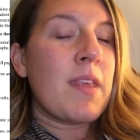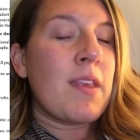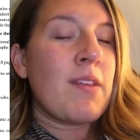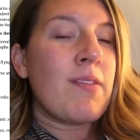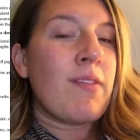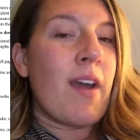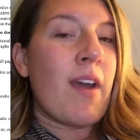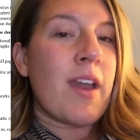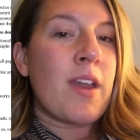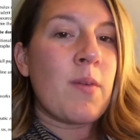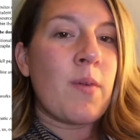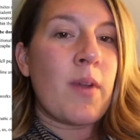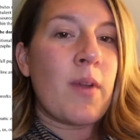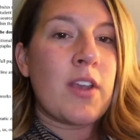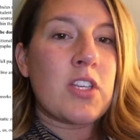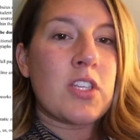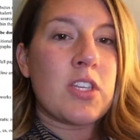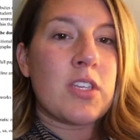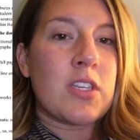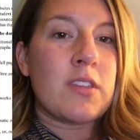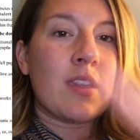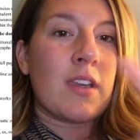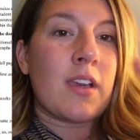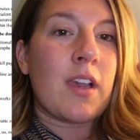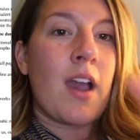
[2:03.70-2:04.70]

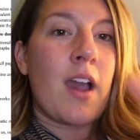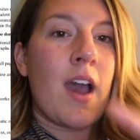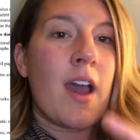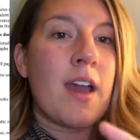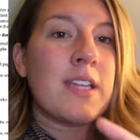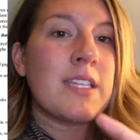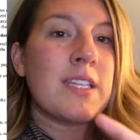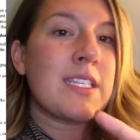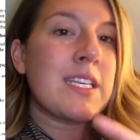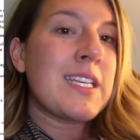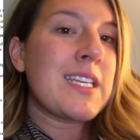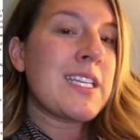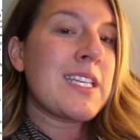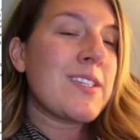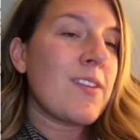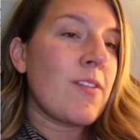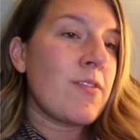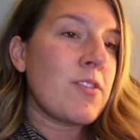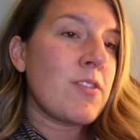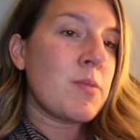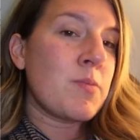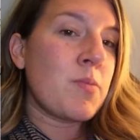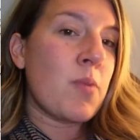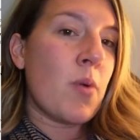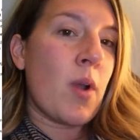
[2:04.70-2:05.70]
Evaluation, the content is
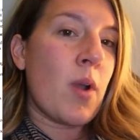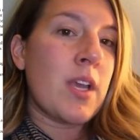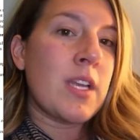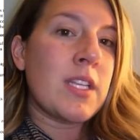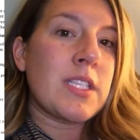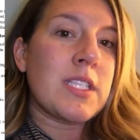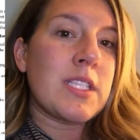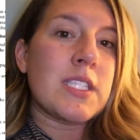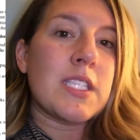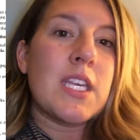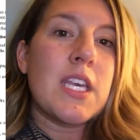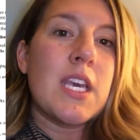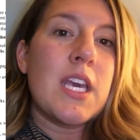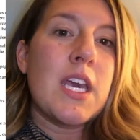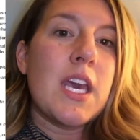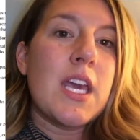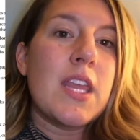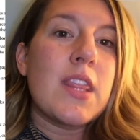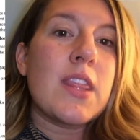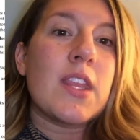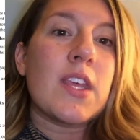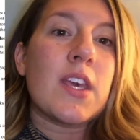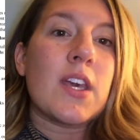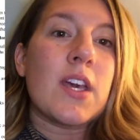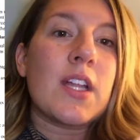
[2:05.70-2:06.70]
50 points,
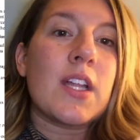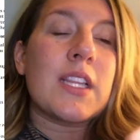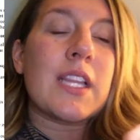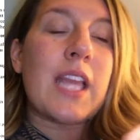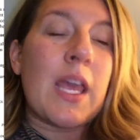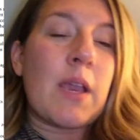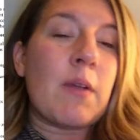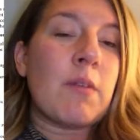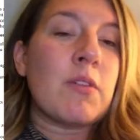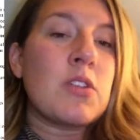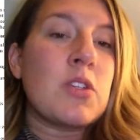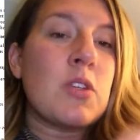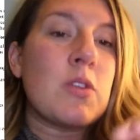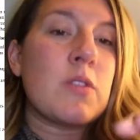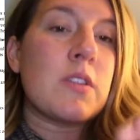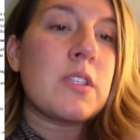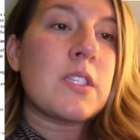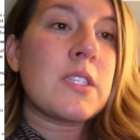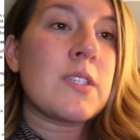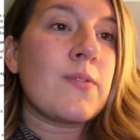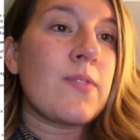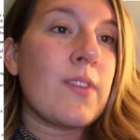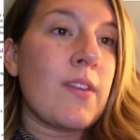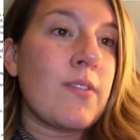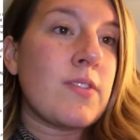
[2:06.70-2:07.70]
the language
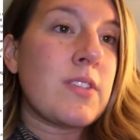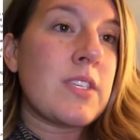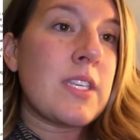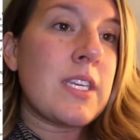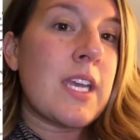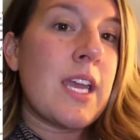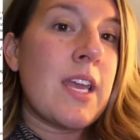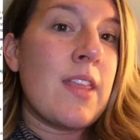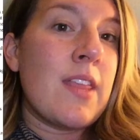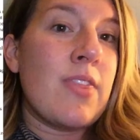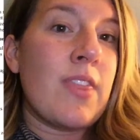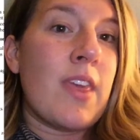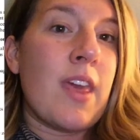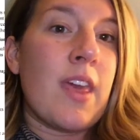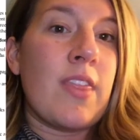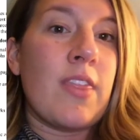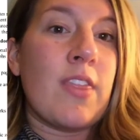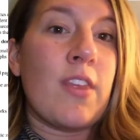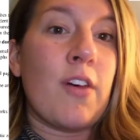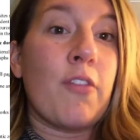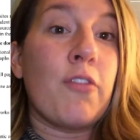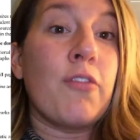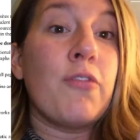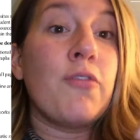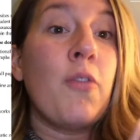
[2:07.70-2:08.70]
use is 50, and
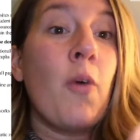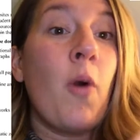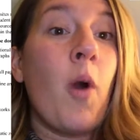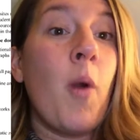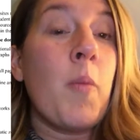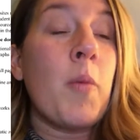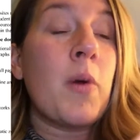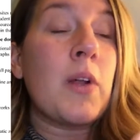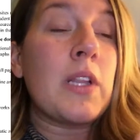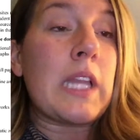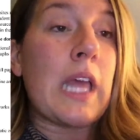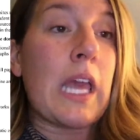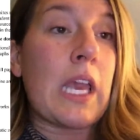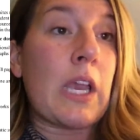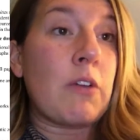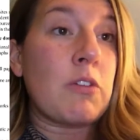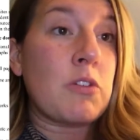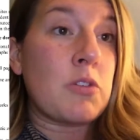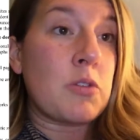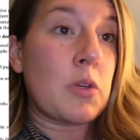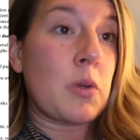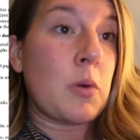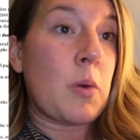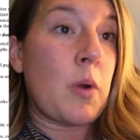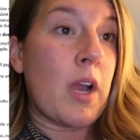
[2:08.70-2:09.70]
then the formal
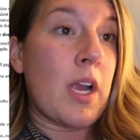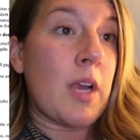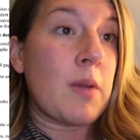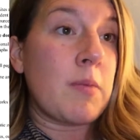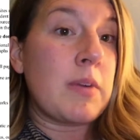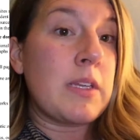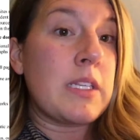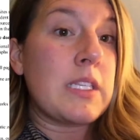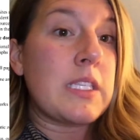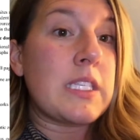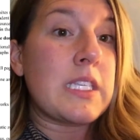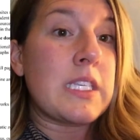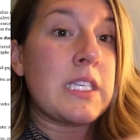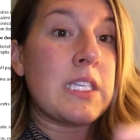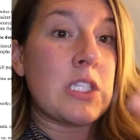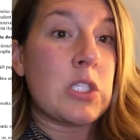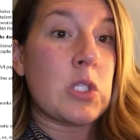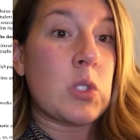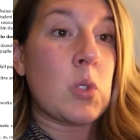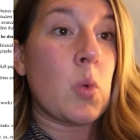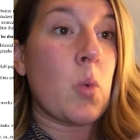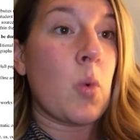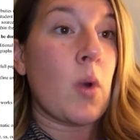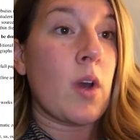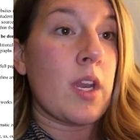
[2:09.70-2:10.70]
language requirements
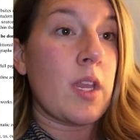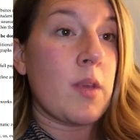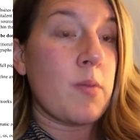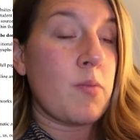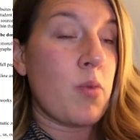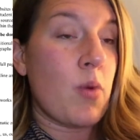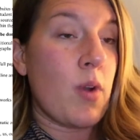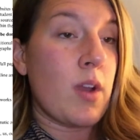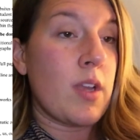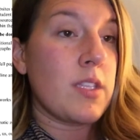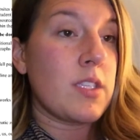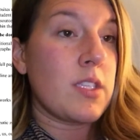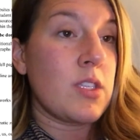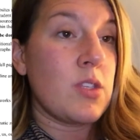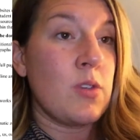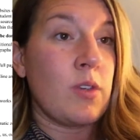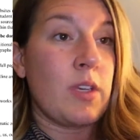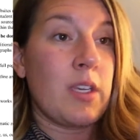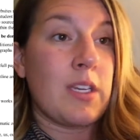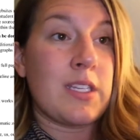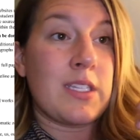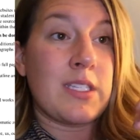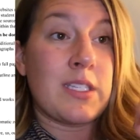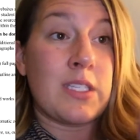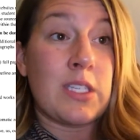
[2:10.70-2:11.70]
is 20 points, and
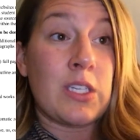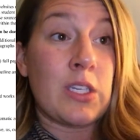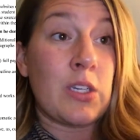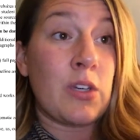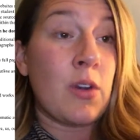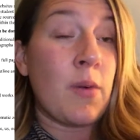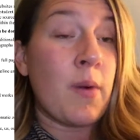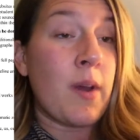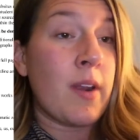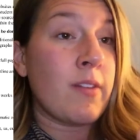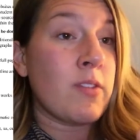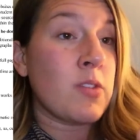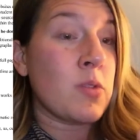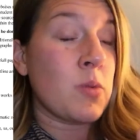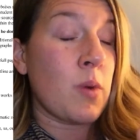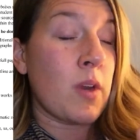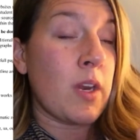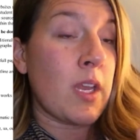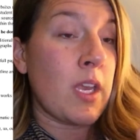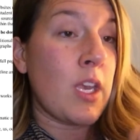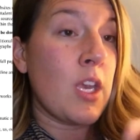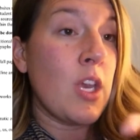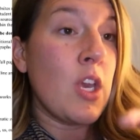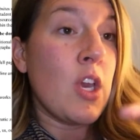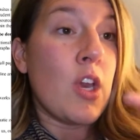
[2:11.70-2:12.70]
you get a 0 out of
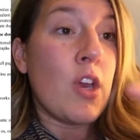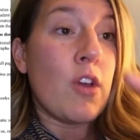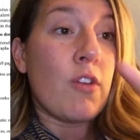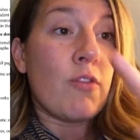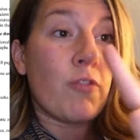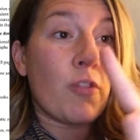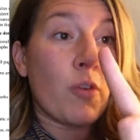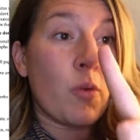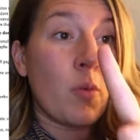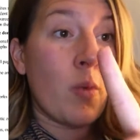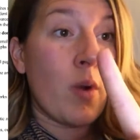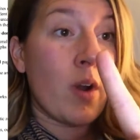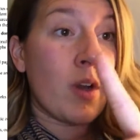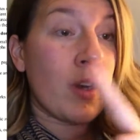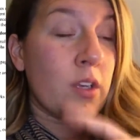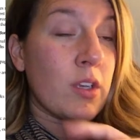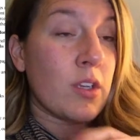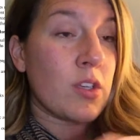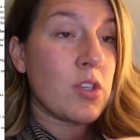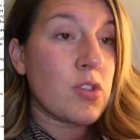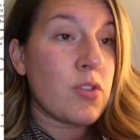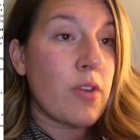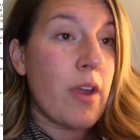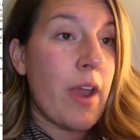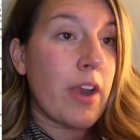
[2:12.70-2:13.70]
20 for one
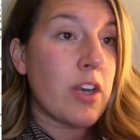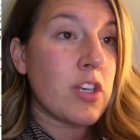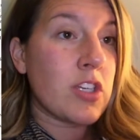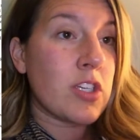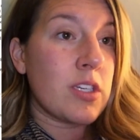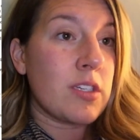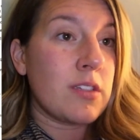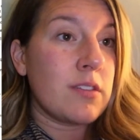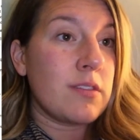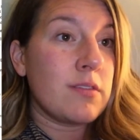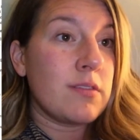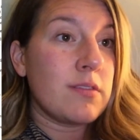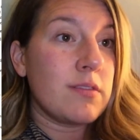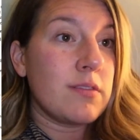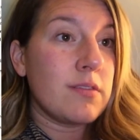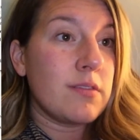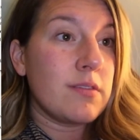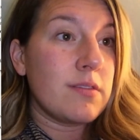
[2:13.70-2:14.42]
contraction,